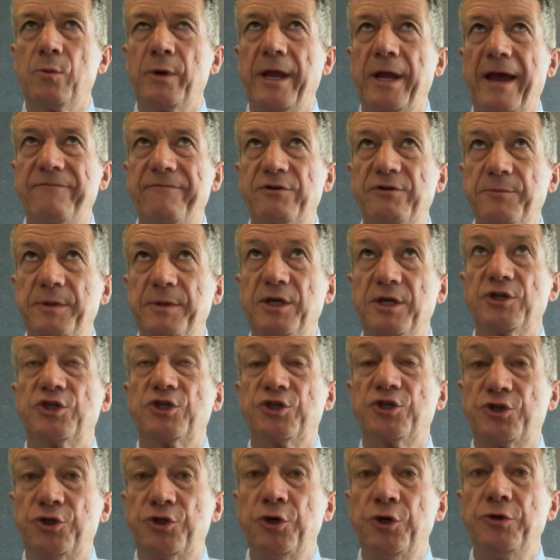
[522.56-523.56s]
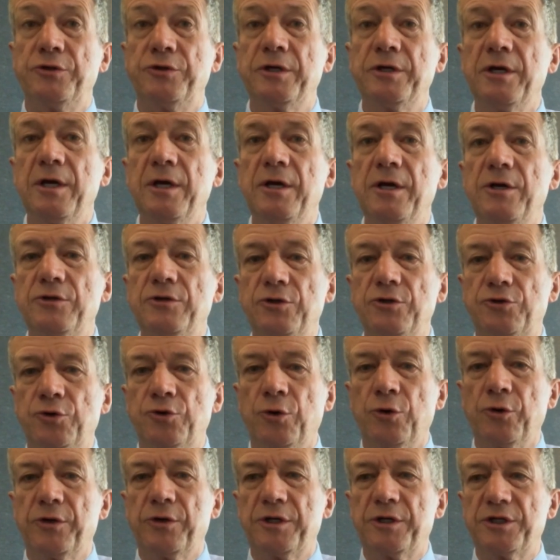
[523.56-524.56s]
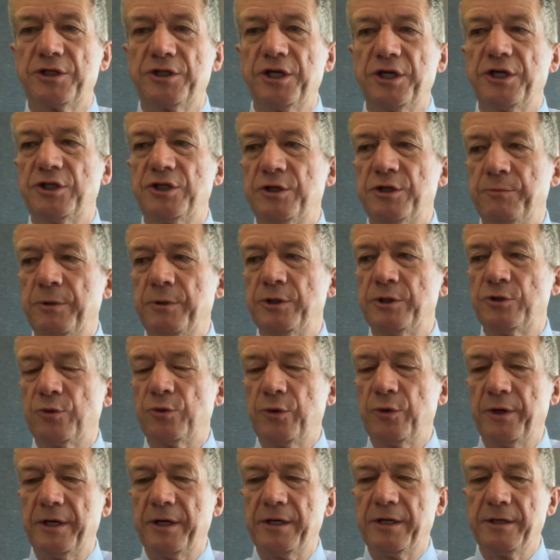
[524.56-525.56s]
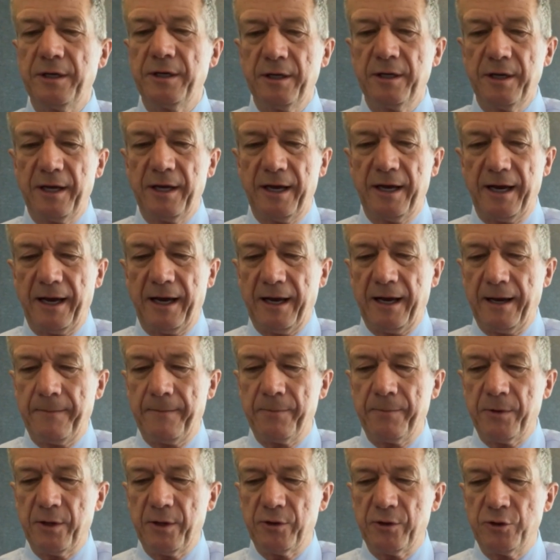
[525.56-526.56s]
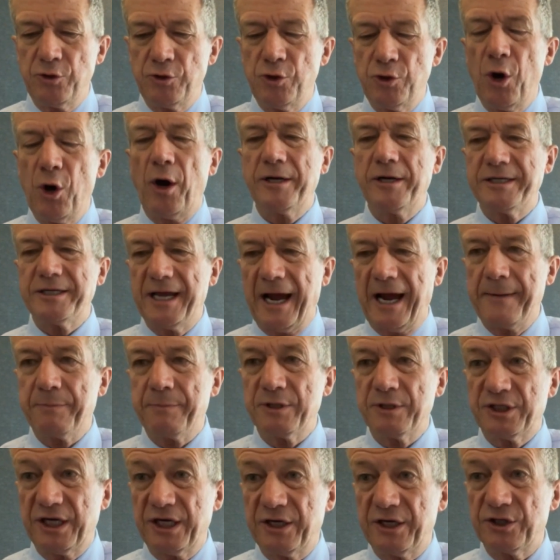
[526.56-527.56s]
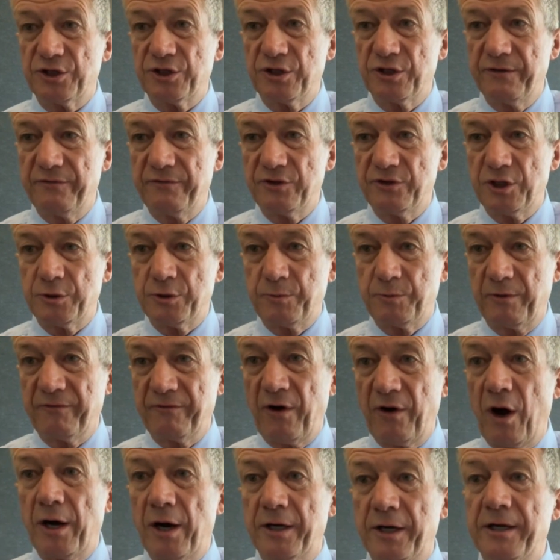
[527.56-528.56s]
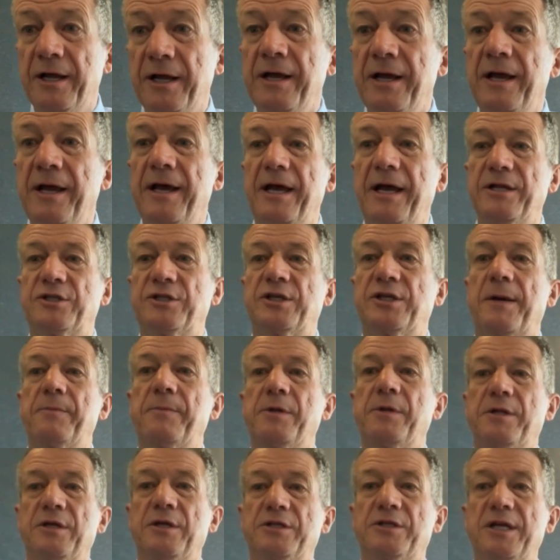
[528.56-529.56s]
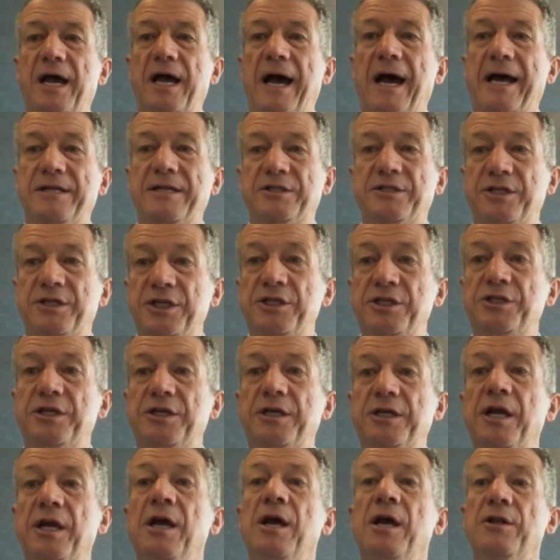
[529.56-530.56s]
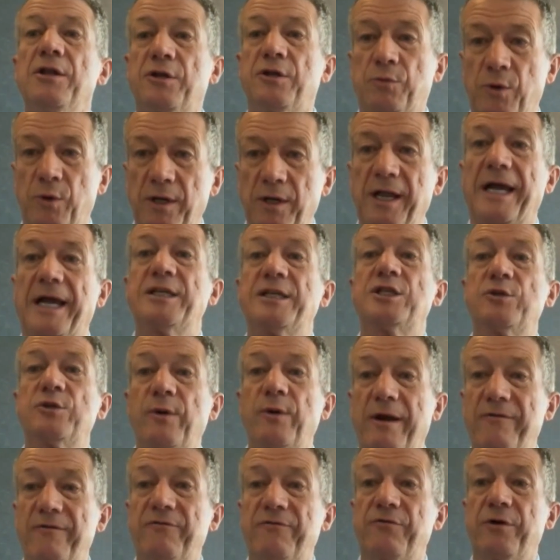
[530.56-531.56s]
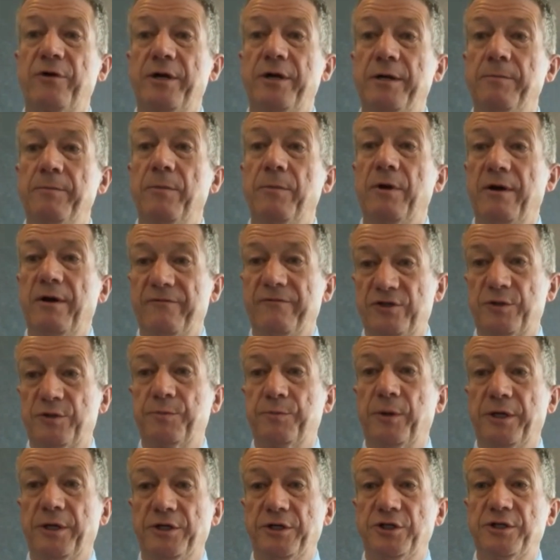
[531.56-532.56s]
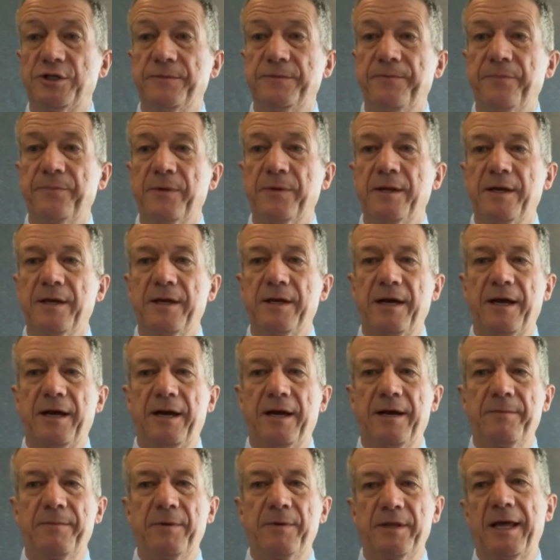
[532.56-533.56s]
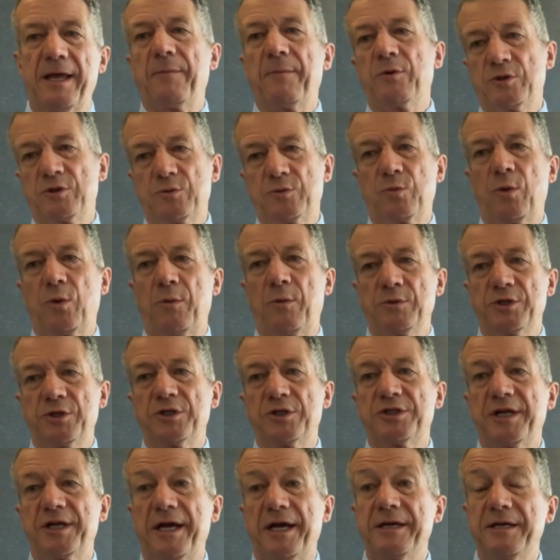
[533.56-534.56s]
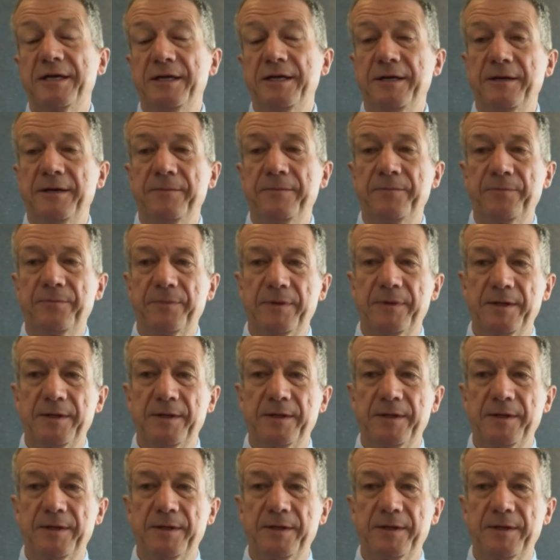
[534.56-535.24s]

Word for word: we have to be astute to draw the distinction between 98% um, of services provided and something that's artistic that relates to our freedom of speech. Um, and that was what was at stake here.